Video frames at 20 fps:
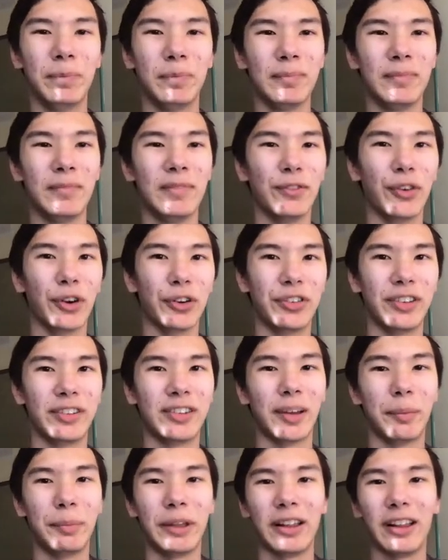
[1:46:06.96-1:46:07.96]
versus
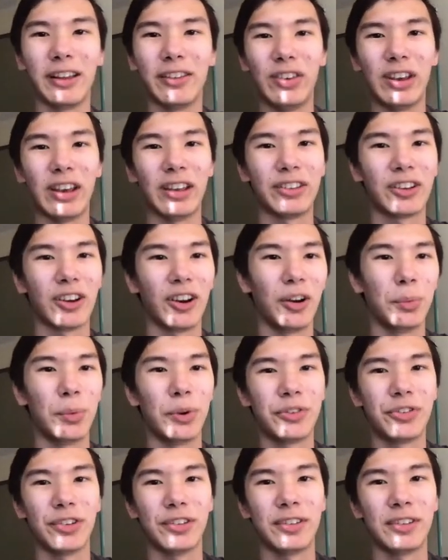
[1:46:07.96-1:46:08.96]
something like VS Code,
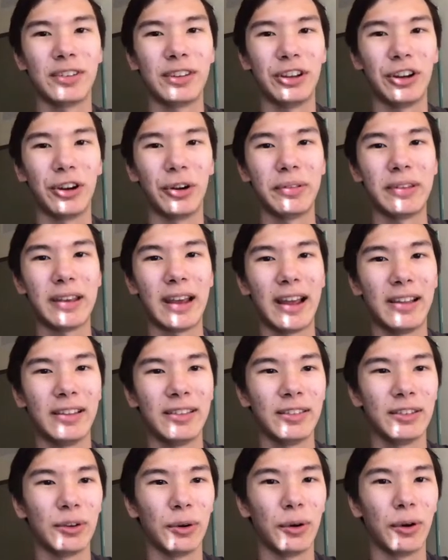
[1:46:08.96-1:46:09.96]
which is,
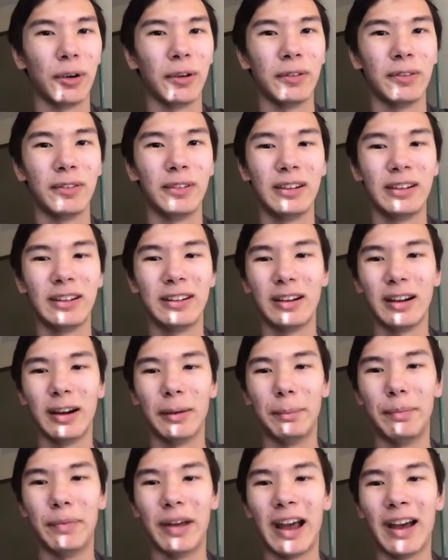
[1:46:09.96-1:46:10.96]
tens, or a
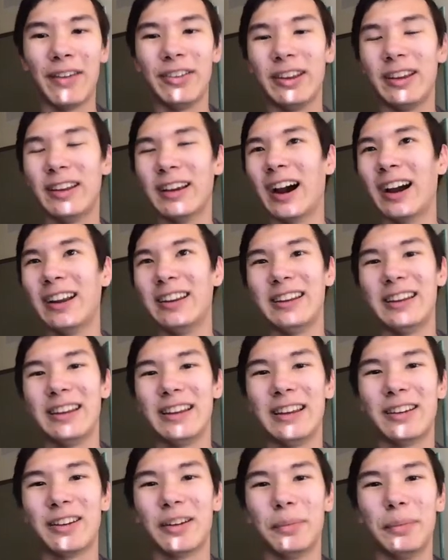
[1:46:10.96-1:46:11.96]
heavy
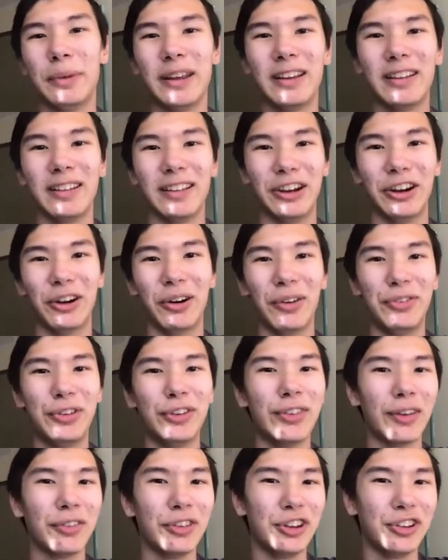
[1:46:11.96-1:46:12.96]
IDE could be, if you've
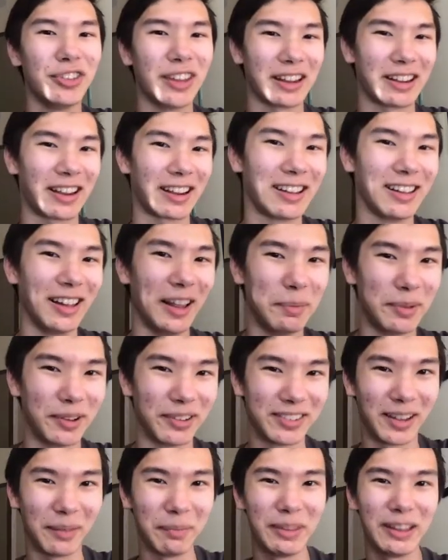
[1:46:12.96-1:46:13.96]
ever used like Eclipse or
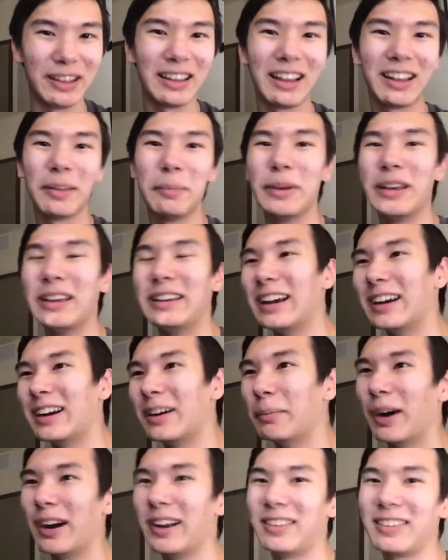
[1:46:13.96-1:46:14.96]
something, it can be
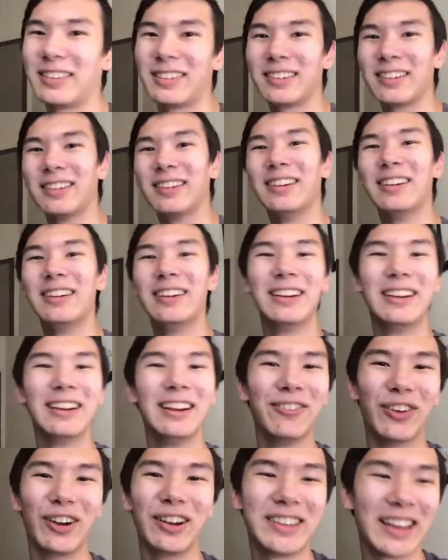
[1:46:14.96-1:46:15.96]
gigabytes
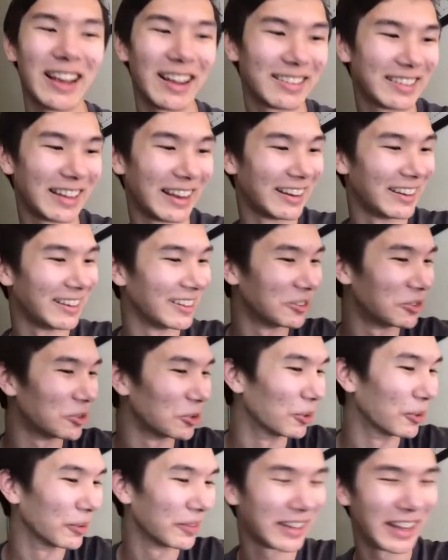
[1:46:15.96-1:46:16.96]
for a text editing
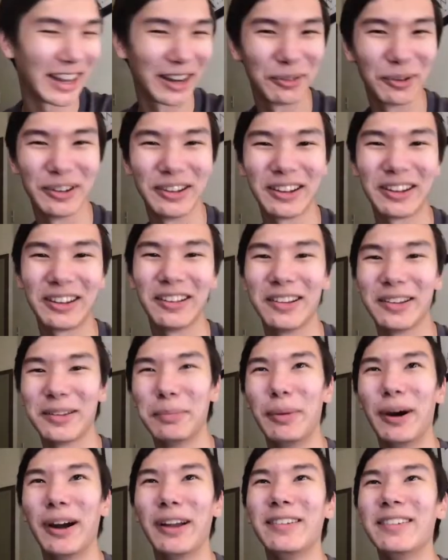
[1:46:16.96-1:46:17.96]
tool. It's kind of ridiculous,
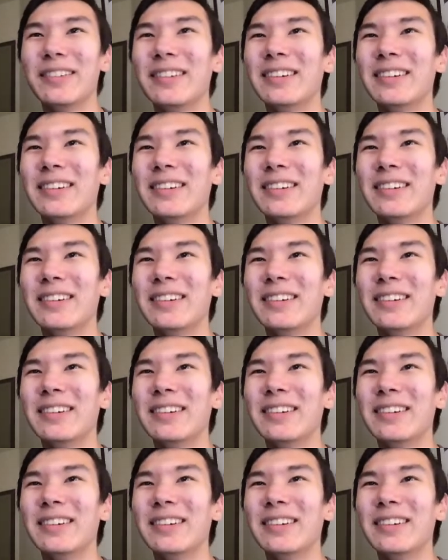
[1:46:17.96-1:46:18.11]
but